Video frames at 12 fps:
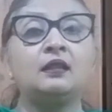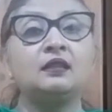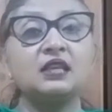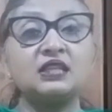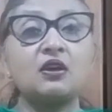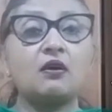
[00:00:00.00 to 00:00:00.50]

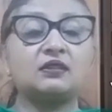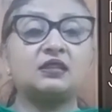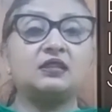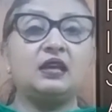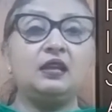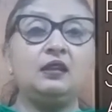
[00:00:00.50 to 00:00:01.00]
this
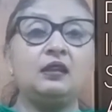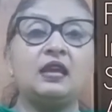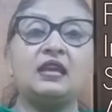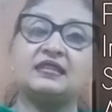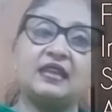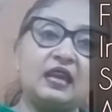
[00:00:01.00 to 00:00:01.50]
oxygen
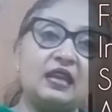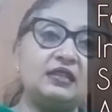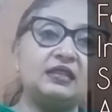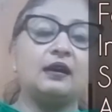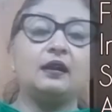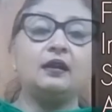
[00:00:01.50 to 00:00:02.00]
is in
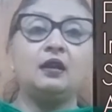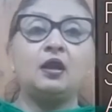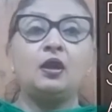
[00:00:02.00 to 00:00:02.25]
turn